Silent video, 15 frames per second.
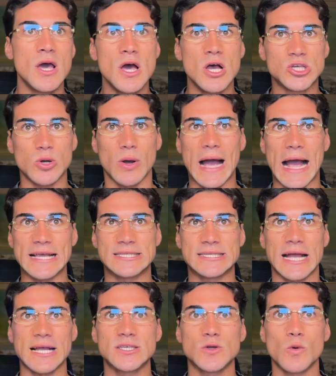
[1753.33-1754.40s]
So guys,
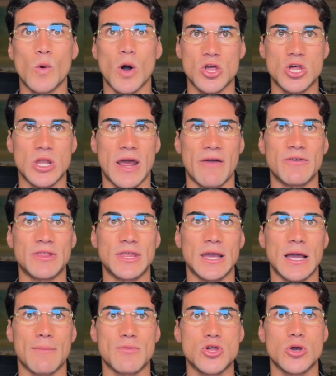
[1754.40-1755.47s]
thanks to watching
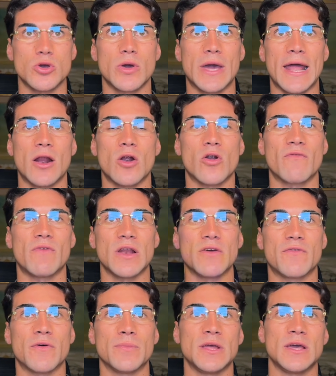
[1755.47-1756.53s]
everything. I'm sure you get a lot of value
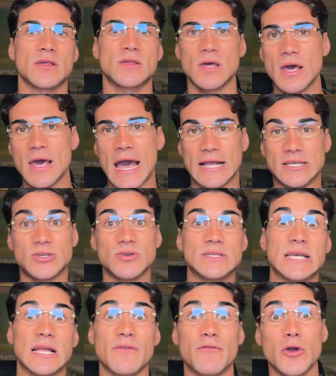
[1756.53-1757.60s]
from this, and see you
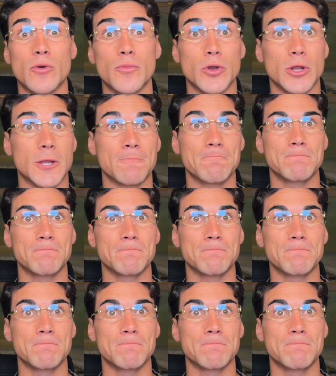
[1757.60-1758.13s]
inside the free community.